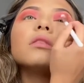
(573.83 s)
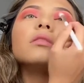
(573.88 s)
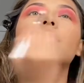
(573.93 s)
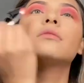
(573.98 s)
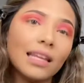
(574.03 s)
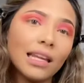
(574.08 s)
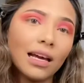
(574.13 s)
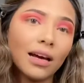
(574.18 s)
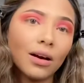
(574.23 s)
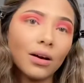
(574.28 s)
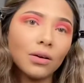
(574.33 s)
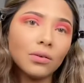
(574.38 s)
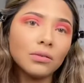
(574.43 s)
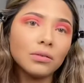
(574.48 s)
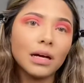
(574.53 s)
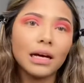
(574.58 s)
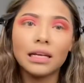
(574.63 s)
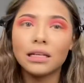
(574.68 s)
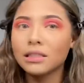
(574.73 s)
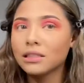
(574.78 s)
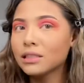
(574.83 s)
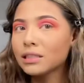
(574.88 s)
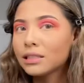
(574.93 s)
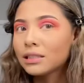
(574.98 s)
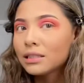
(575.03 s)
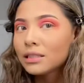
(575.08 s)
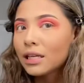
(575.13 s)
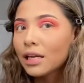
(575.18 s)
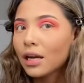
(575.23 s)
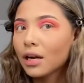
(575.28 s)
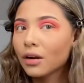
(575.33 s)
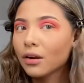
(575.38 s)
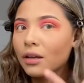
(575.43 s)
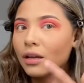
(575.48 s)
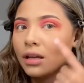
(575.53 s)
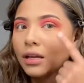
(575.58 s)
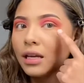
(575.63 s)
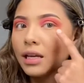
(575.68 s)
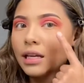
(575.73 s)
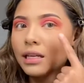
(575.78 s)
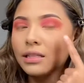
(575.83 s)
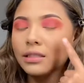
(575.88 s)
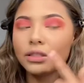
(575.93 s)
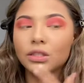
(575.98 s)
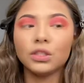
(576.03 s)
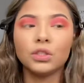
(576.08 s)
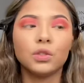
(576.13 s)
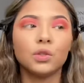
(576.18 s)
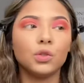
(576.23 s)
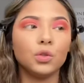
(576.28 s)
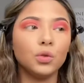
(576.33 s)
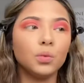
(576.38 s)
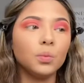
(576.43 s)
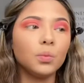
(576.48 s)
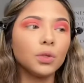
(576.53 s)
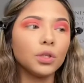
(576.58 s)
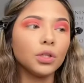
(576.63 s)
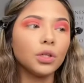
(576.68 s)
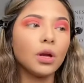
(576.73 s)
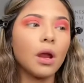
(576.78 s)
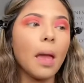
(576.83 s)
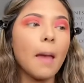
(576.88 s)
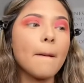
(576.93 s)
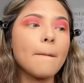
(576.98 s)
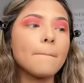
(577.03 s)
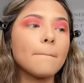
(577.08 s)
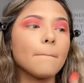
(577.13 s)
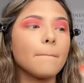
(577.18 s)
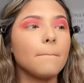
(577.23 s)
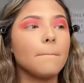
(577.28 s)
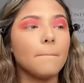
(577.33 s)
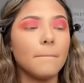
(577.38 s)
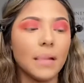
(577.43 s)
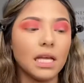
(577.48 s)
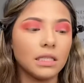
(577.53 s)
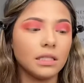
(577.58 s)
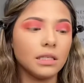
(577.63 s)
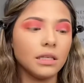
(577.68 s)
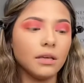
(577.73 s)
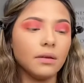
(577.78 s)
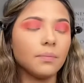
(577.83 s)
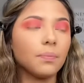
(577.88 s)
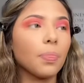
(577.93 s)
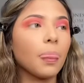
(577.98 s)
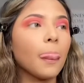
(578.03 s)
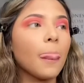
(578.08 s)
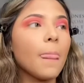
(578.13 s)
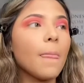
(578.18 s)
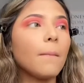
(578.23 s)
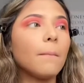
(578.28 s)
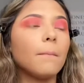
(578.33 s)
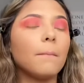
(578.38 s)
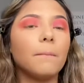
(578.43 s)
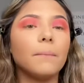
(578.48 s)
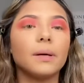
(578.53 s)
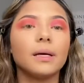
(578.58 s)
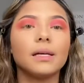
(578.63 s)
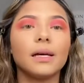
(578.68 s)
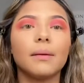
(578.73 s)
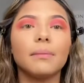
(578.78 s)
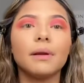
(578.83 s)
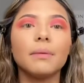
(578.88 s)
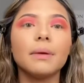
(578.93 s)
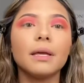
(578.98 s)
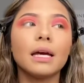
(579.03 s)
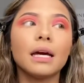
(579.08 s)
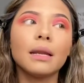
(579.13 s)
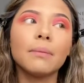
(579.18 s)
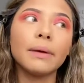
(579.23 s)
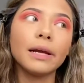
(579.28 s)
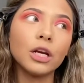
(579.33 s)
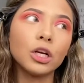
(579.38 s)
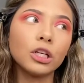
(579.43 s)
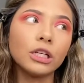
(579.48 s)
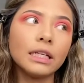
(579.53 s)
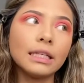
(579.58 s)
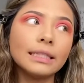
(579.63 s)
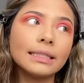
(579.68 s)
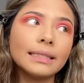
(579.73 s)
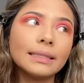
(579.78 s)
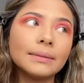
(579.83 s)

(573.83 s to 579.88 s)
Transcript: now I look scary and it's super messy, but I'm gonna be cutting my crease.